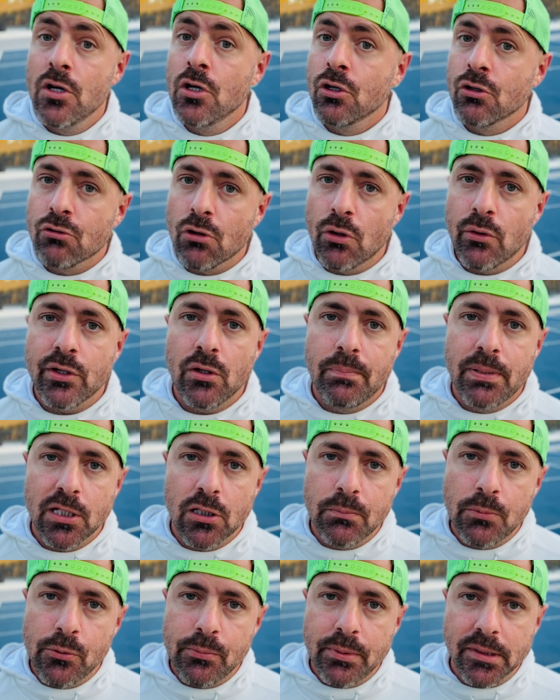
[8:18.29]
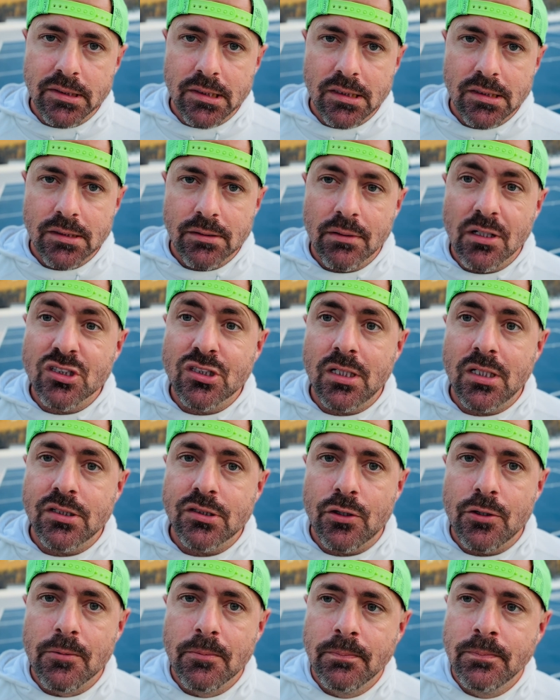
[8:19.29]
growing your pickleball business. I'll see you
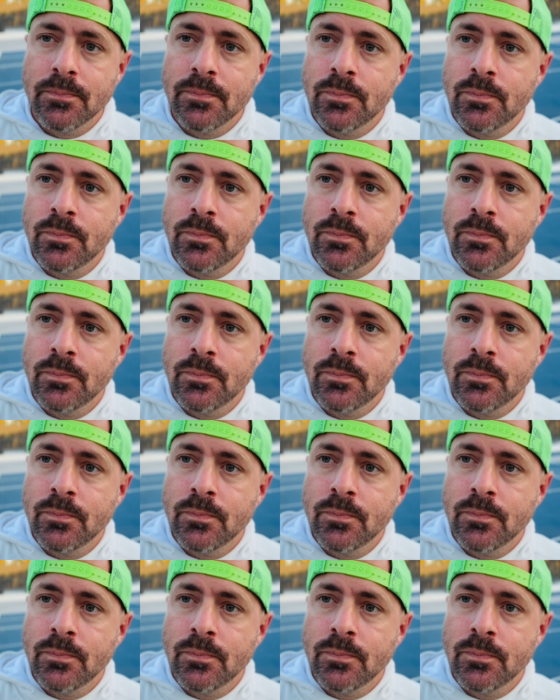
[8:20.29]
soon.